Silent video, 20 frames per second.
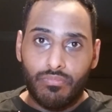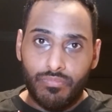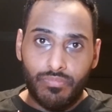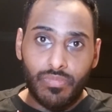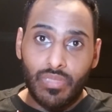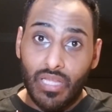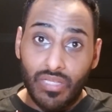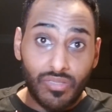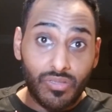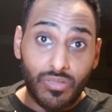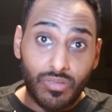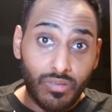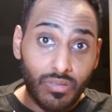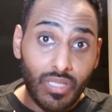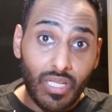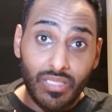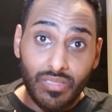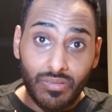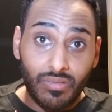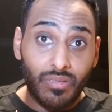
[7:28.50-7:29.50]

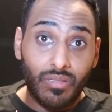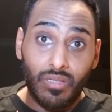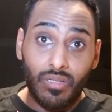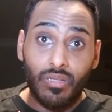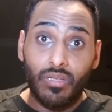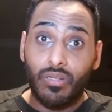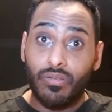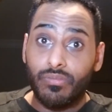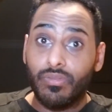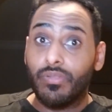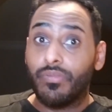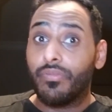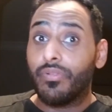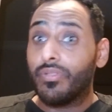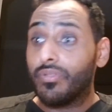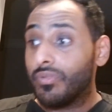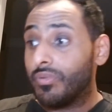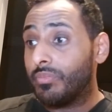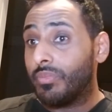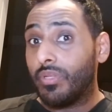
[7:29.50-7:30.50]
That's not a lot of
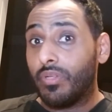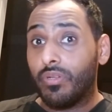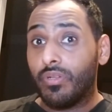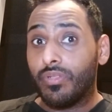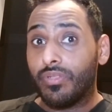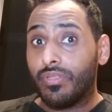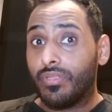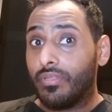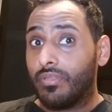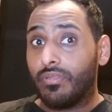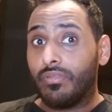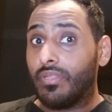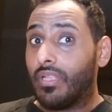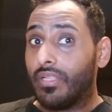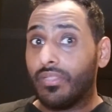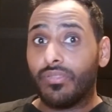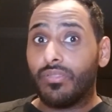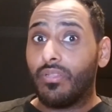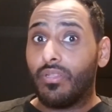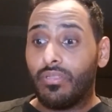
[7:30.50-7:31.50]
difference, to be honest.
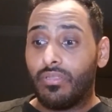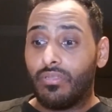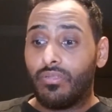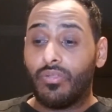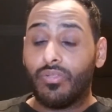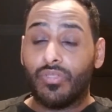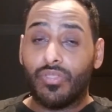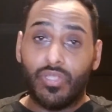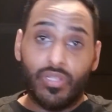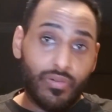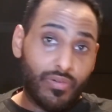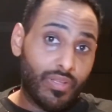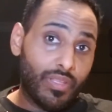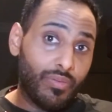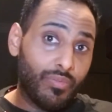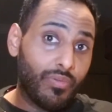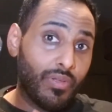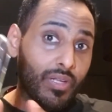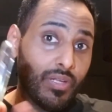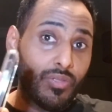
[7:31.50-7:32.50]
That's not, considering
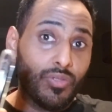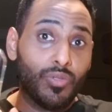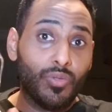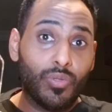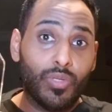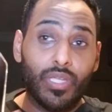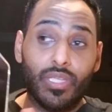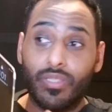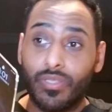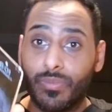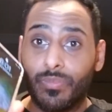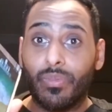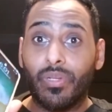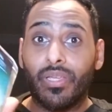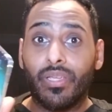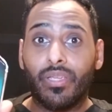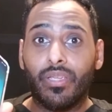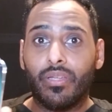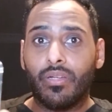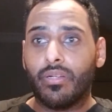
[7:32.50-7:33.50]
you've got a 2K
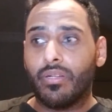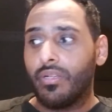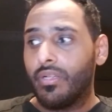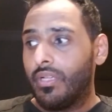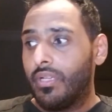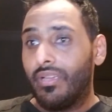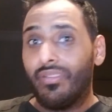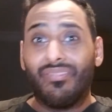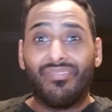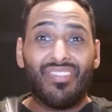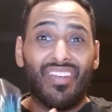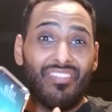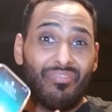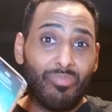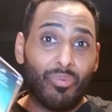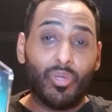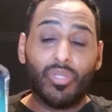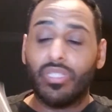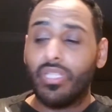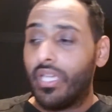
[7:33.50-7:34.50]
display here,
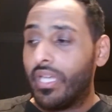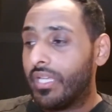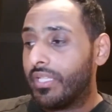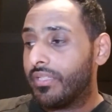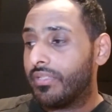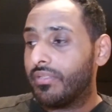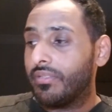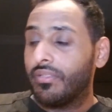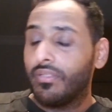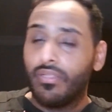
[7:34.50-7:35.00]
5.8.